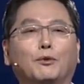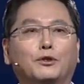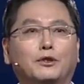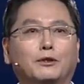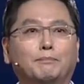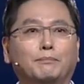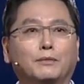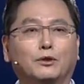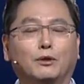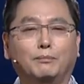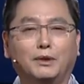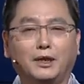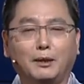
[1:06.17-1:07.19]
future
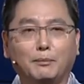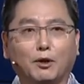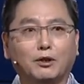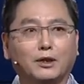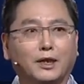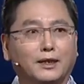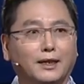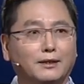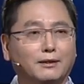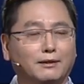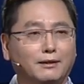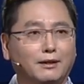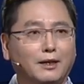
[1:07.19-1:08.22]
in 10 years
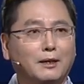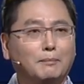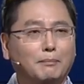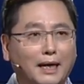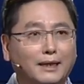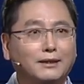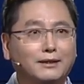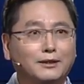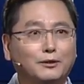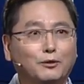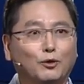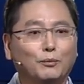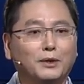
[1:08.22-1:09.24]
or 20 years
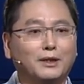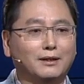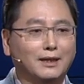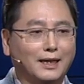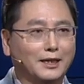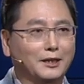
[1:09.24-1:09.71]
time.